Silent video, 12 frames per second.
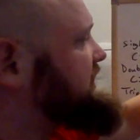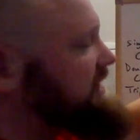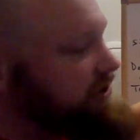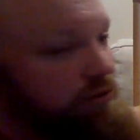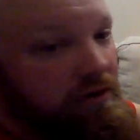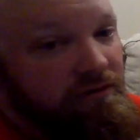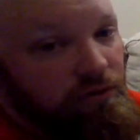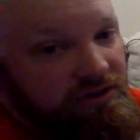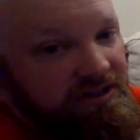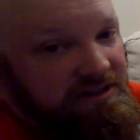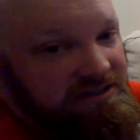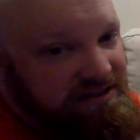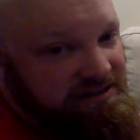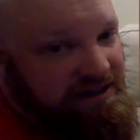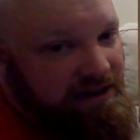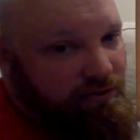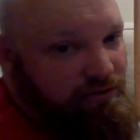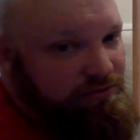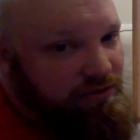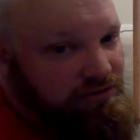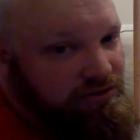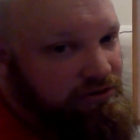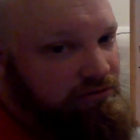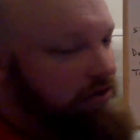10, 12, 14, 16 like we're
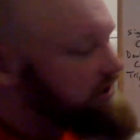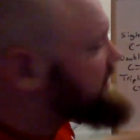supposed to.